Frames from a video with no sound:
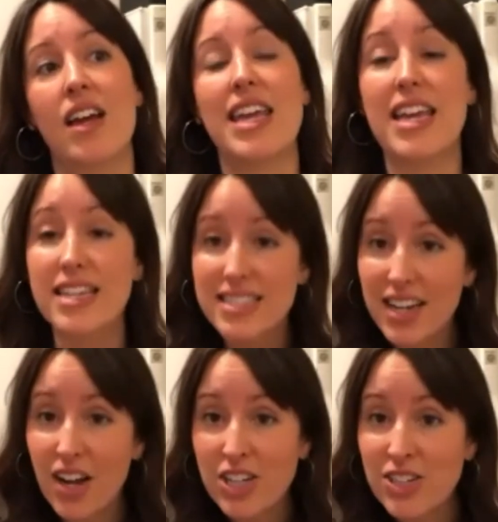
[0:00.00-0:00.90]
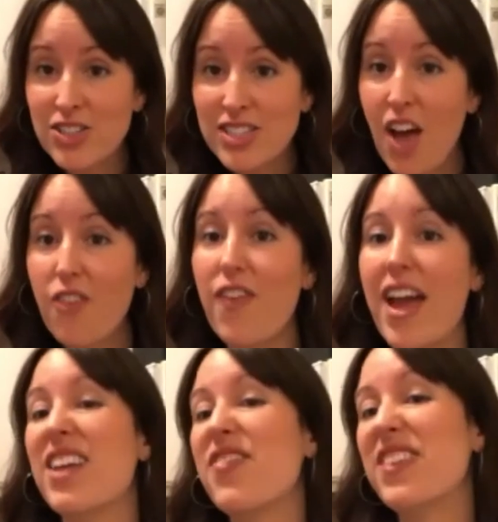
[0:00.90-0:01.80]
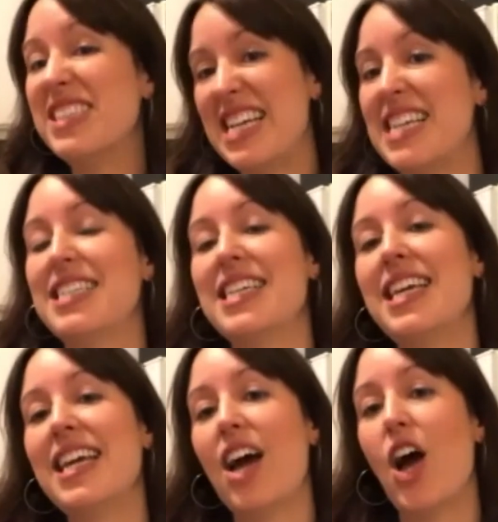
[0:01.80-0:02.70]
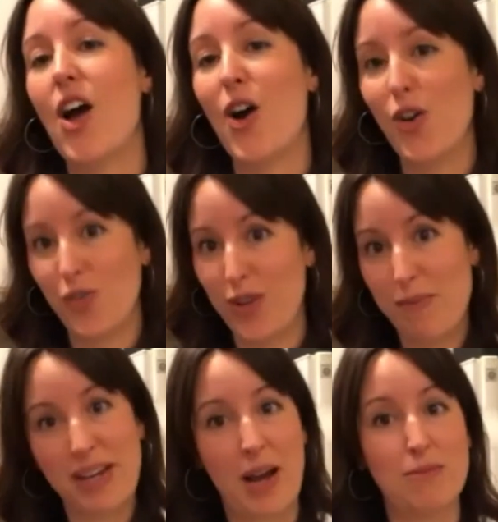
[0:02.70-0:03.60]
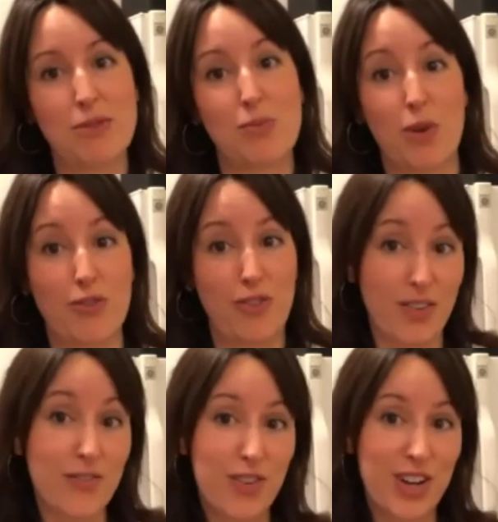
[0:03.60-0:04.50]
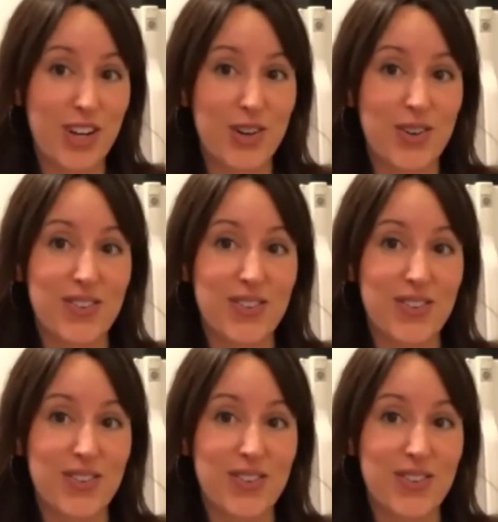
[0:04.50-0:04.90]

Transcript: easy on yourself, and if it's easy, hopefully it becomes more fun for you,